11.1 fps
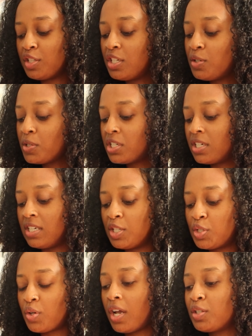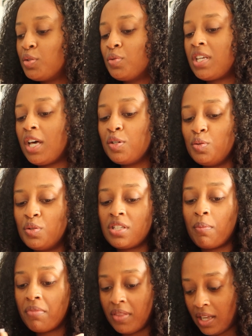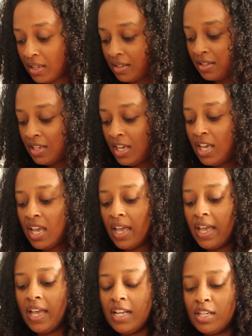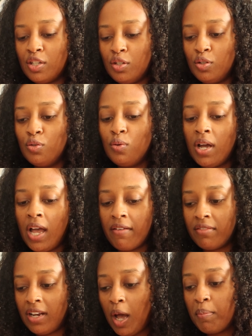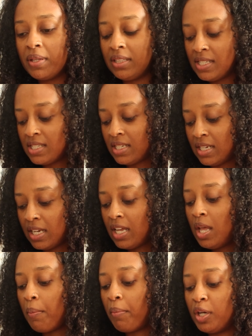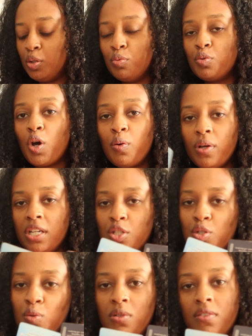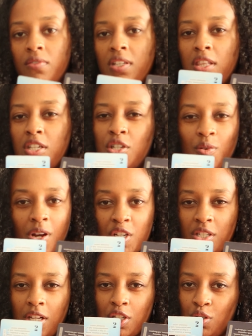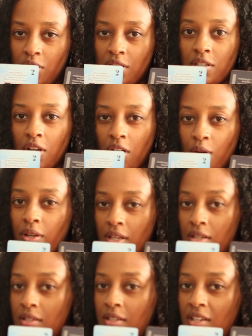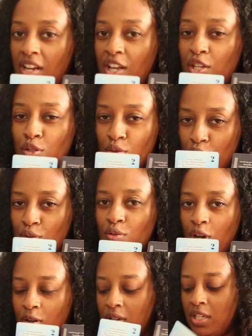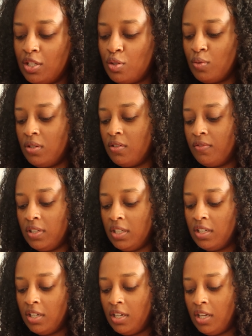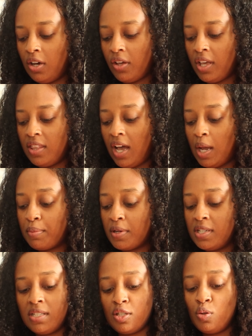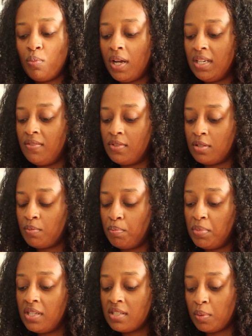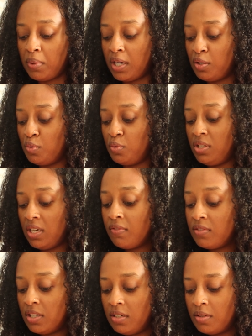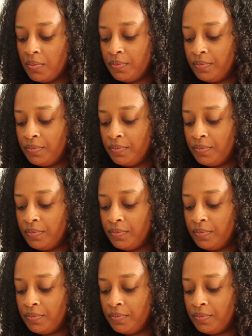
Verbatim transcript: intuition is trying to tell you something and you have not been listening, but you know it intuitively, the direction that you need to go in. You do know it intuitively. Okay, the high priestess, you might even be somebody who's gifted.